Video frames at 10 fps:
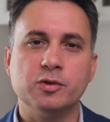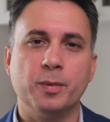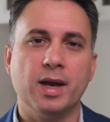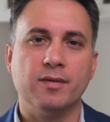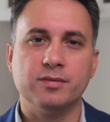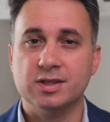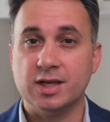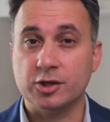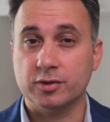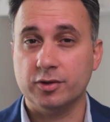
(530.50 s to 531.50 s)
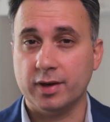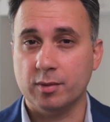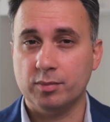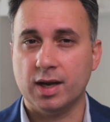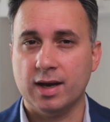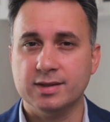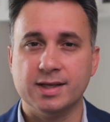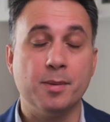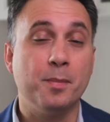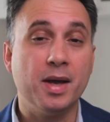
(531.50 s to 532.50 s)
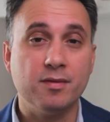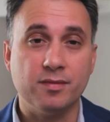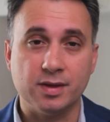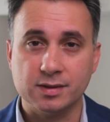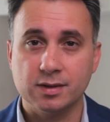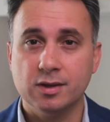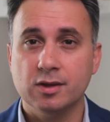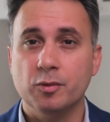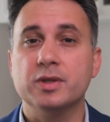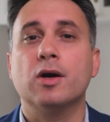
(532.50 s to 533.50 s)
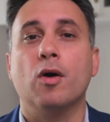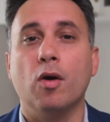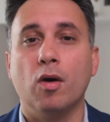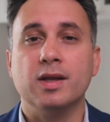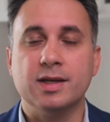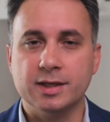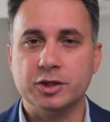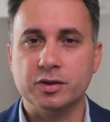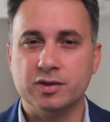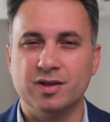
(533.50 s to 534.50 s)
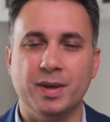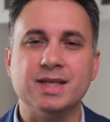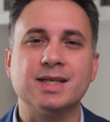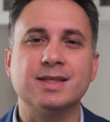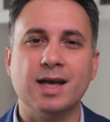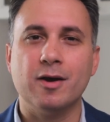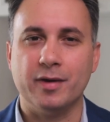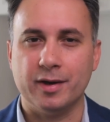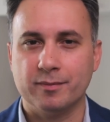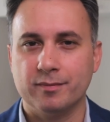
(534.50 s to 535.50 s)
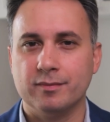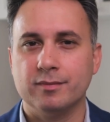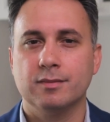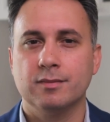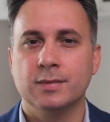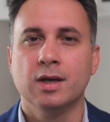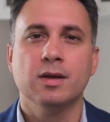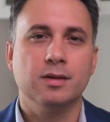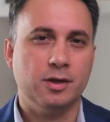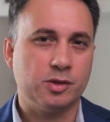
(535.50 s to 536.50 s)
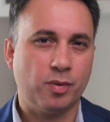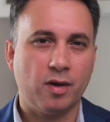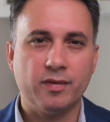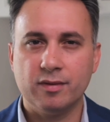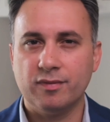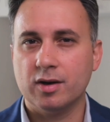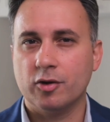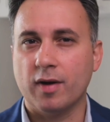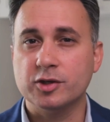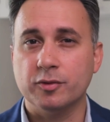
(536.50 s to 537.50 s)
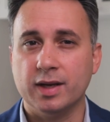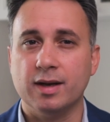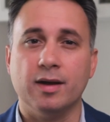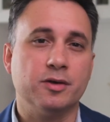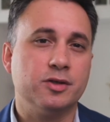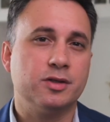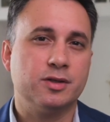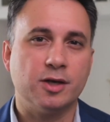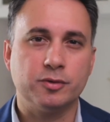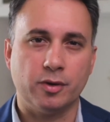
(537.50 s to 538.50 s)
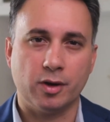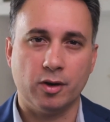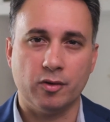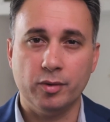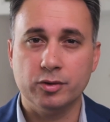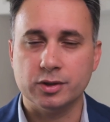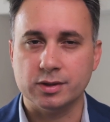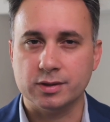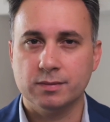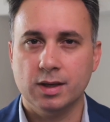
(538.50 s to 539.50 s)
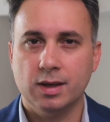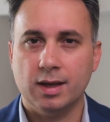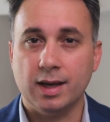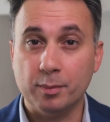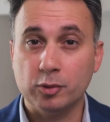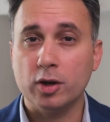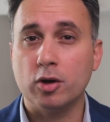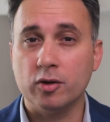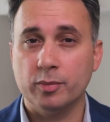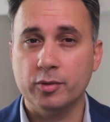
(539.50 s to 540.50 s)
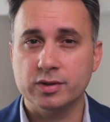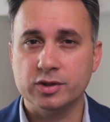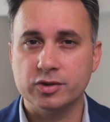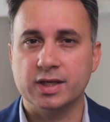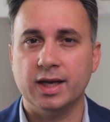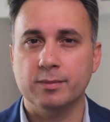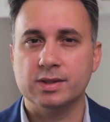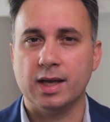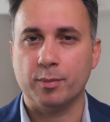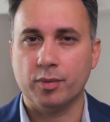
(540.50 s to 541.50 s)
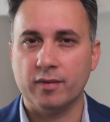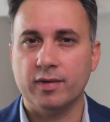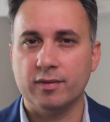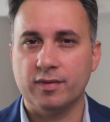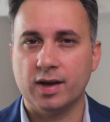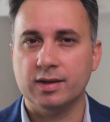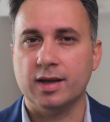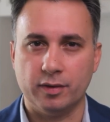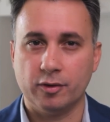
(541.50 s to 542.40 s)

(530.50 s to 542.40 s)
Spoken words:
we have statutory compliance and benefits, which are all in addition to the basic salary. There's a provident fund, gratuity, and other statutory contributions. Employer contributions to schemes like provident fund and